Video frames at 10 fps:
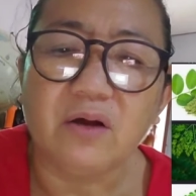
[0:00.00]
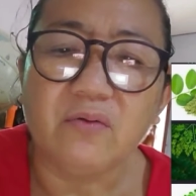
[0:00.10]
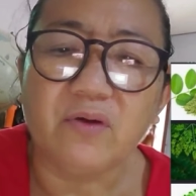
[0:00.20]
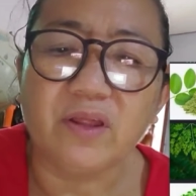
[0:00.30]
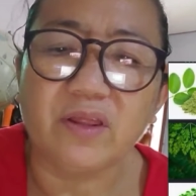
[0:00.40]

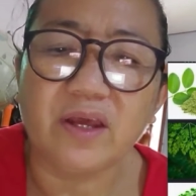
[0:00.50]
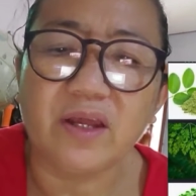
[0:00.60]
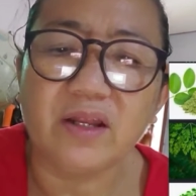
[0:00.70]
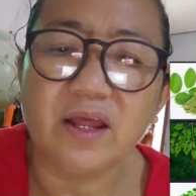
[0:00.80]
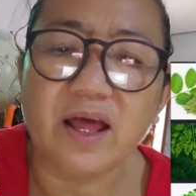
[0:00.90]

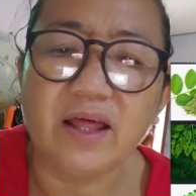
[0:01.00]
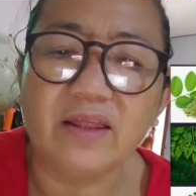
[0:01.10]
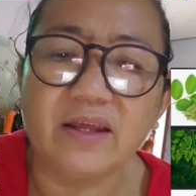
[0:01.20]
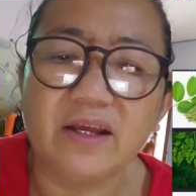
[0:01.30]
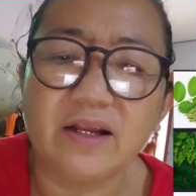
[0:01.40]
within
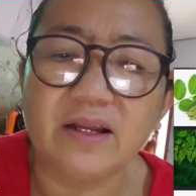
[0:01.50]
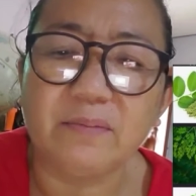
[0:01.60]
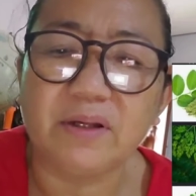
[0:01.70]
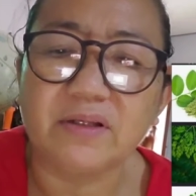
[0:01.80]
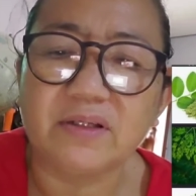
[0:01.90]
healthy
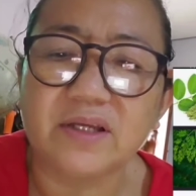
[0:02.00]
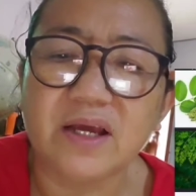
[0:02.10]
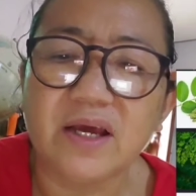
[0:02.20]
limits.